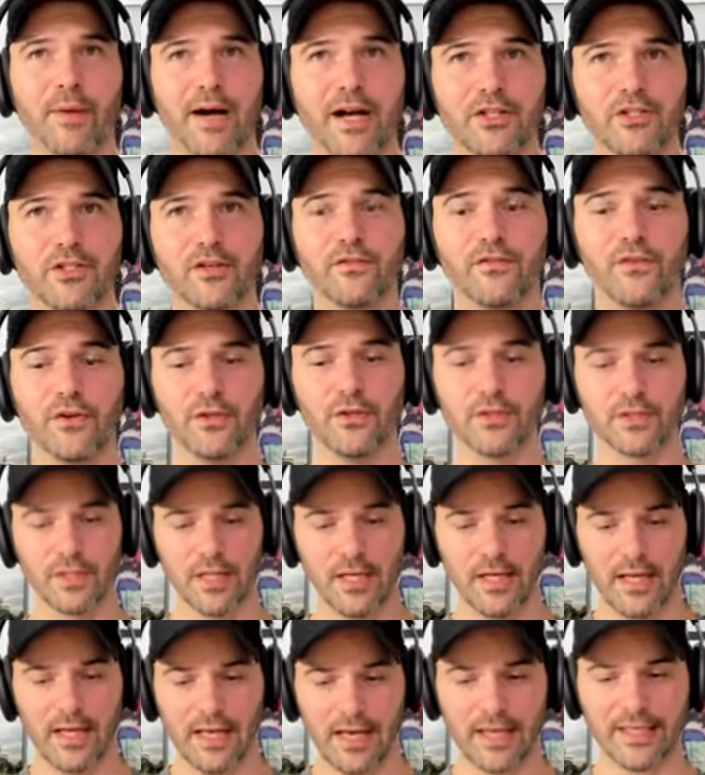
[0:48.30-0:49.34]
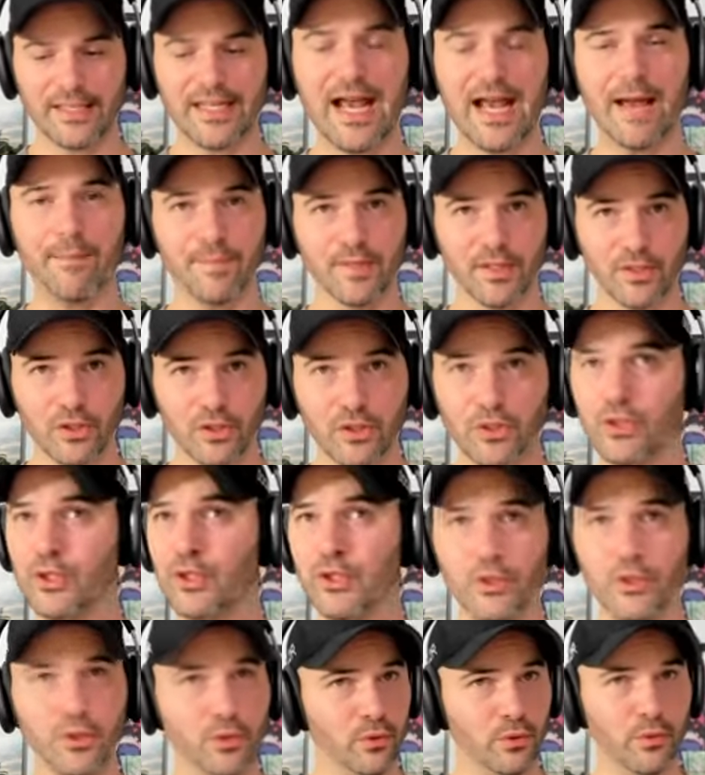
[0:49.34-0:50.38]
posture first, adapting to
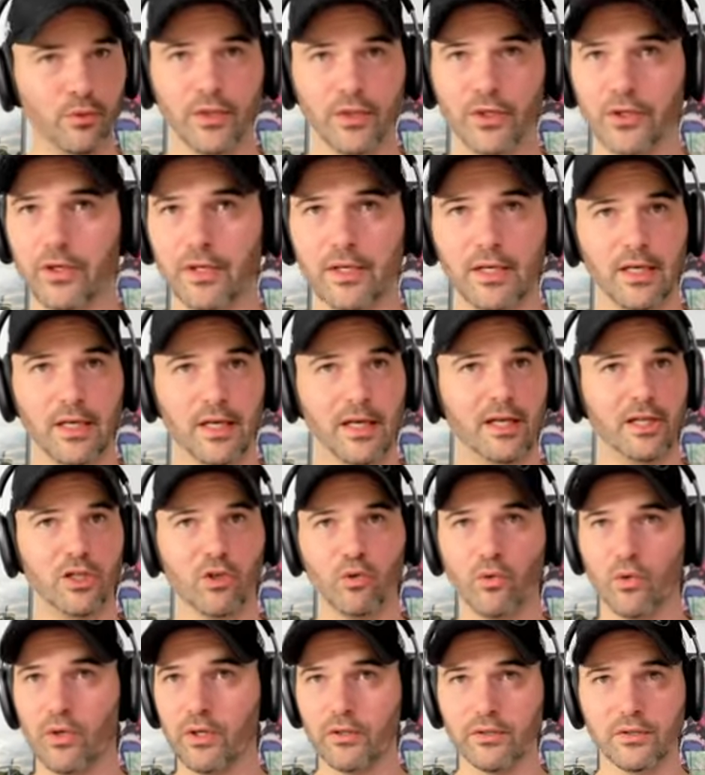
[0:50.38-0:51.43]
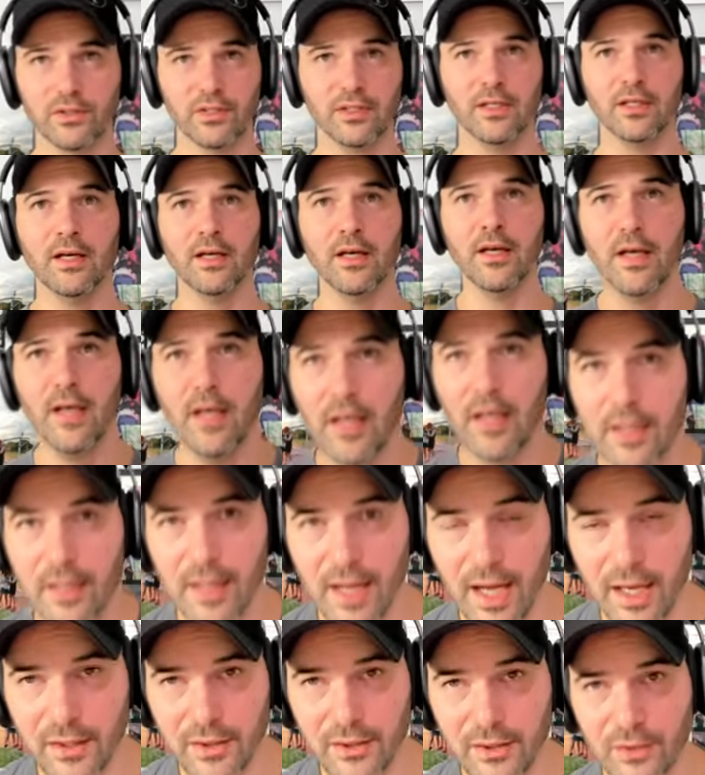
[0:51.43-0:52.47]
you. You're a king, you're royalty,
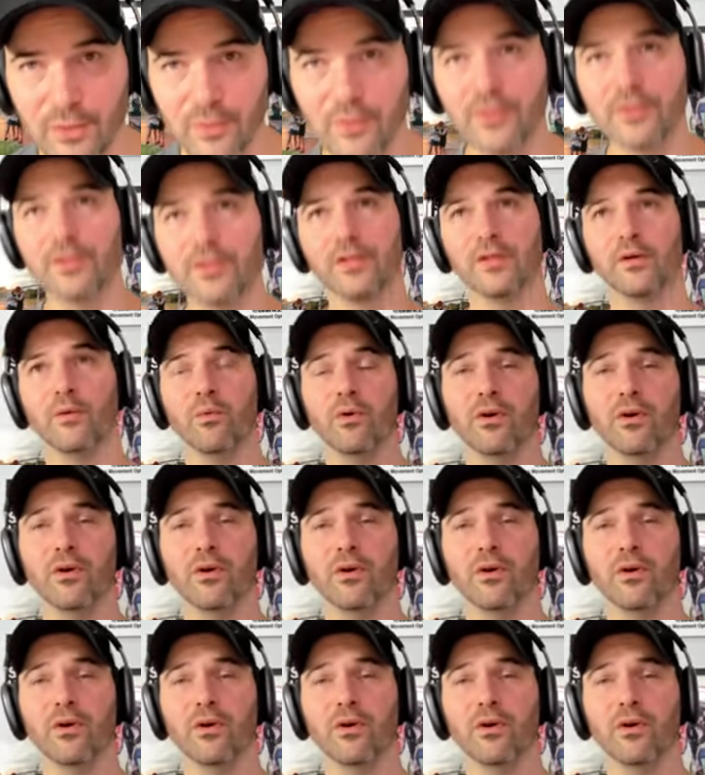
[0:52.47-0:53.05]
not you to the